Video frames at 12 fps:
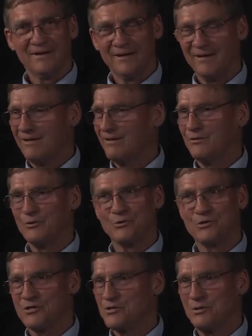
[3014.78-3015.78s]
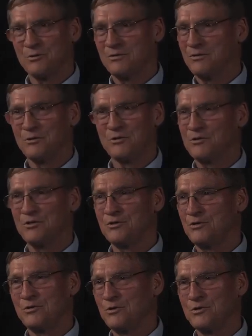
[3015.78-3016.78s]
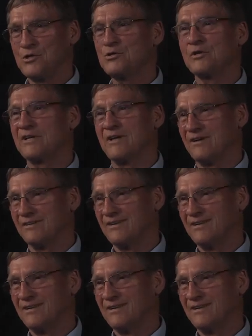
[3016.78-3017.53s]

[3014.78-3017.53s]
Uh, you just don't. You you just don't get it.